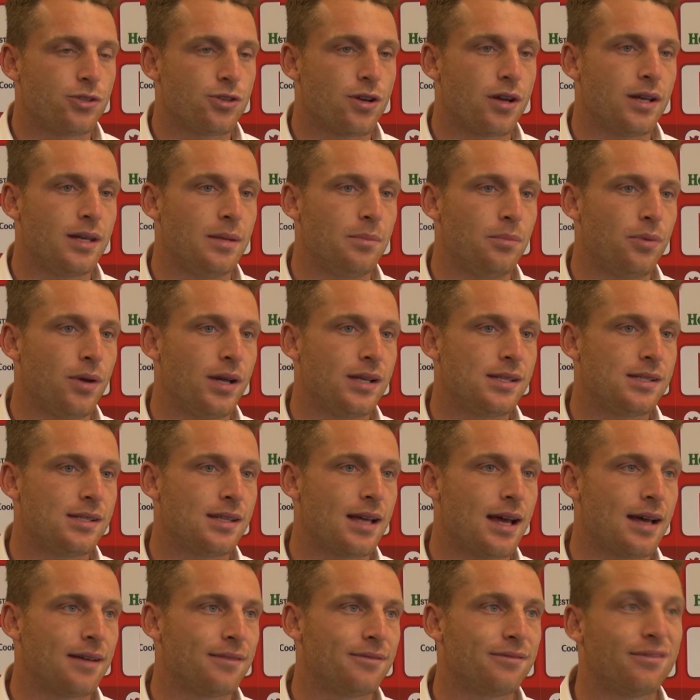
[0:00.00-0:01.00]
try and embrace
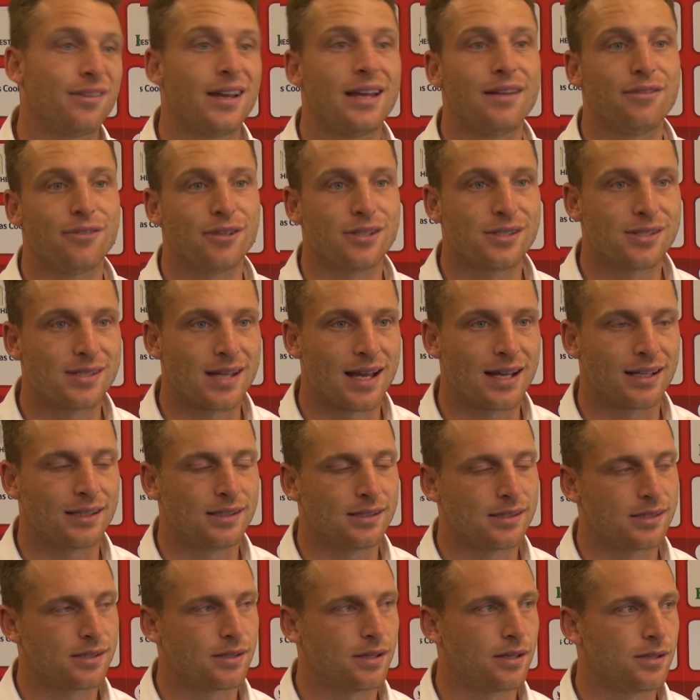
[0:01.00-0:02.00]
that favourites tag
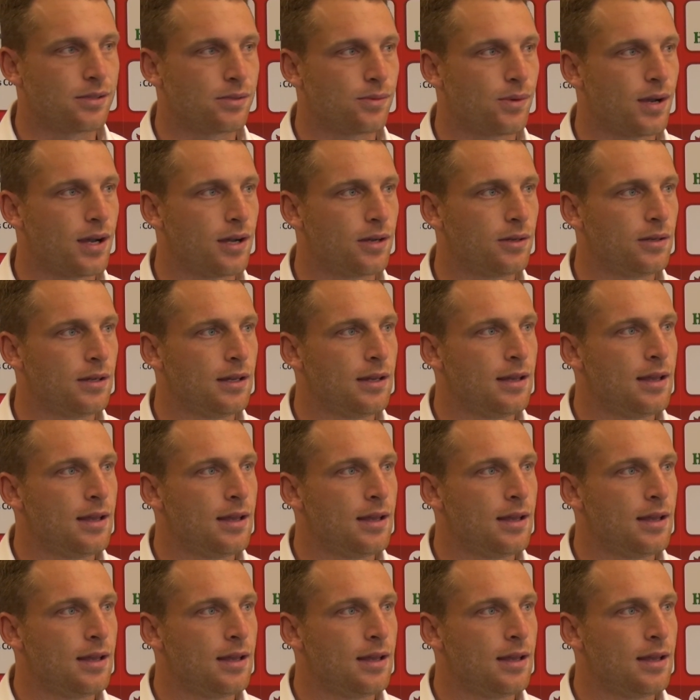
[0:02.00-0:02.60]
as well.